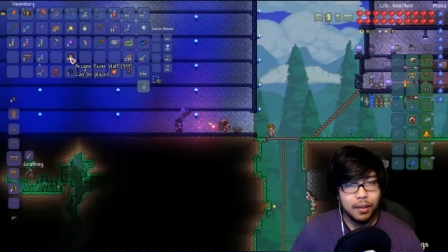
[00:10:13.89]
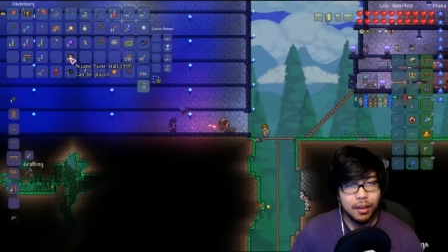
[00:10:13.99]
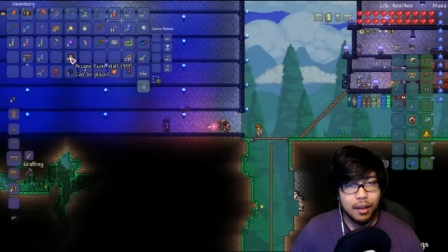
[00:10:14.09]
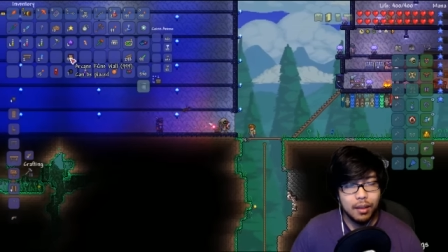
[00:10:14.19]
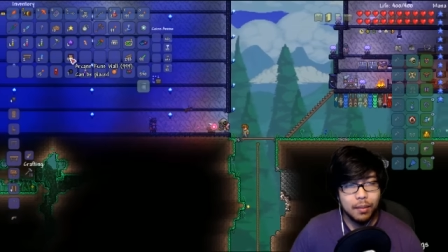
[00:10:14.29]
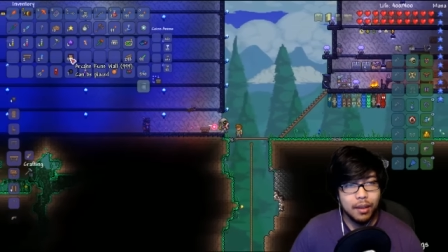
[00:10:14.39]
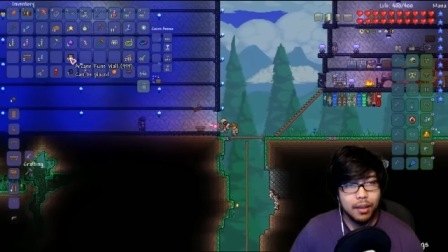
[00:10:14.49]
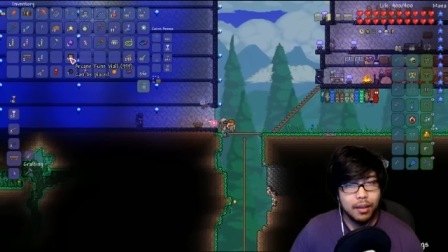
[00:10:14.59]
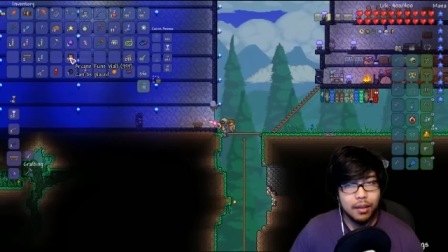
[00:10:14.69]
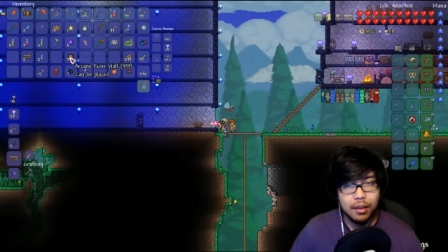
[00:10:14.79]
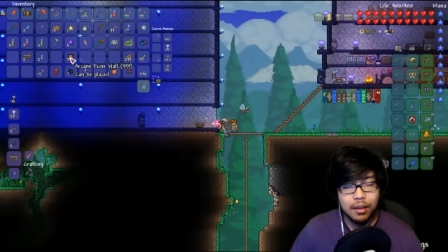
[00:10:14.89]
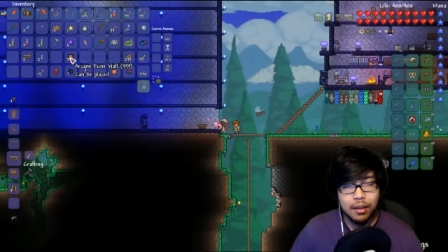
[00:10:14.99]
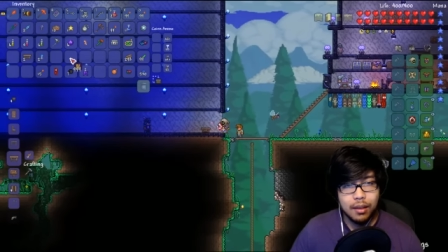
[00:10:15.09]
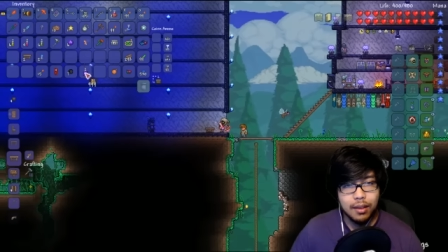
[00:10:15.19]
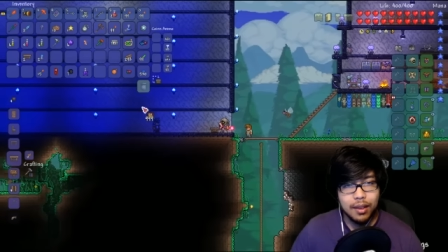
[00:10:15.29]
a lot of money.
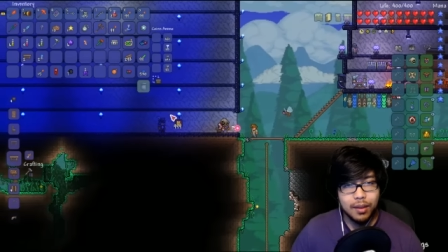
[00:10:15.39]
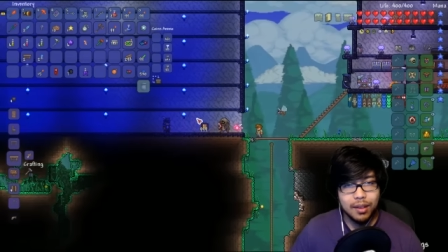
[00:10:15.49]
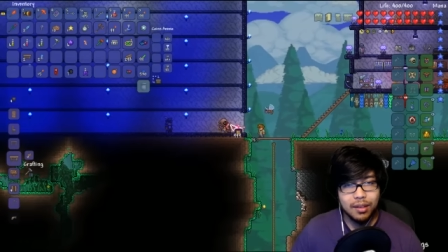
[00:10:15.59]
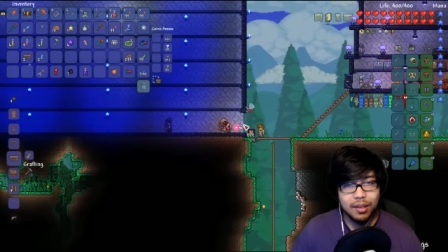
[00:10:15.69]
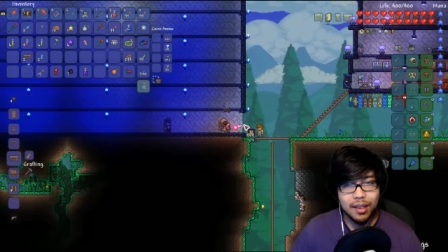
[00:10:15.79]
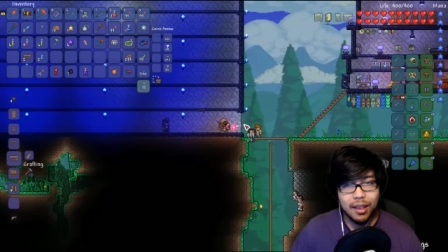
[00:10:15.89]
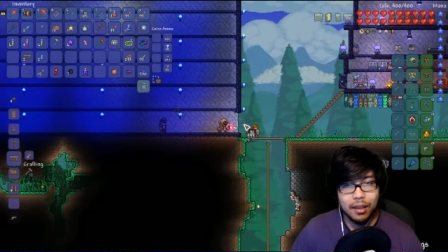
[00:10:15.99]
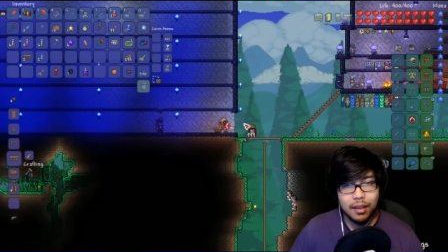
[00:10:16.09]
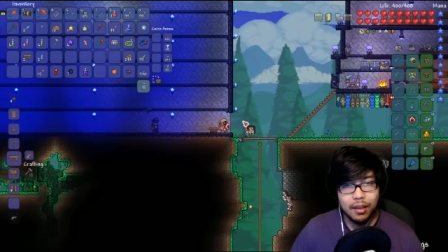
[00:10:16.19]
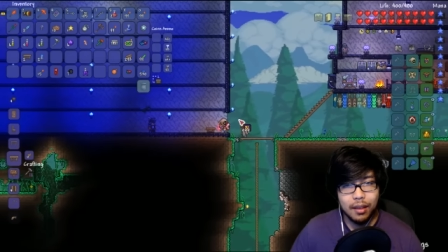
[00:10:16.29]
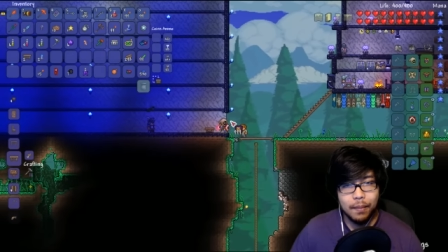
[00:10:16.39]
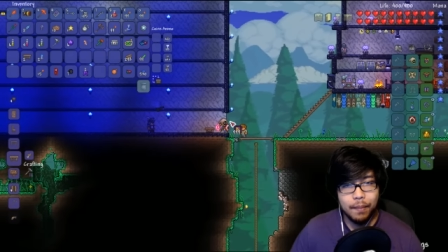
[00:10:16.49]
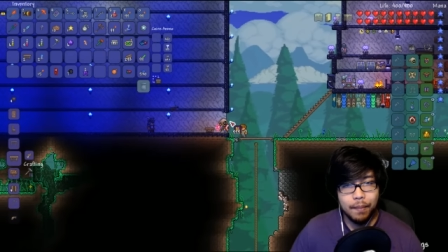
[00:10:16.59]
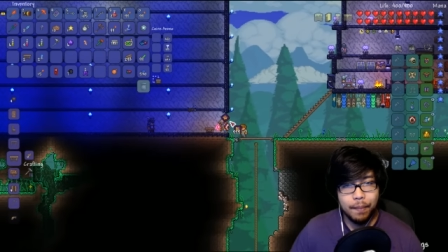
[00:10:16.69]
Let's see what this looks like. Um.